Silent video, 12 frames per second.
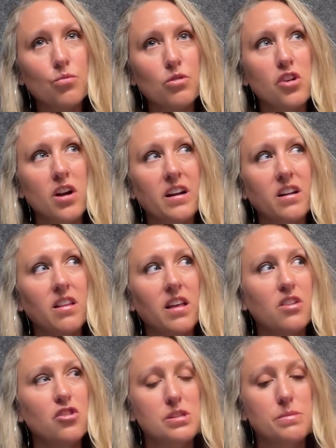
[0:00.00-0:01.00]
We're trying to
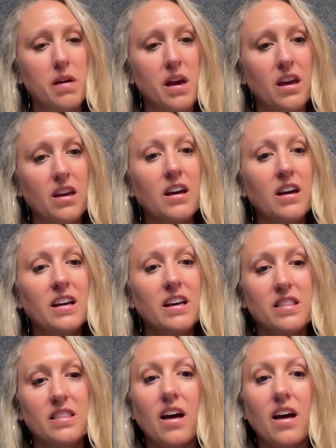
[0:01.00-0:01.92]
like just make it,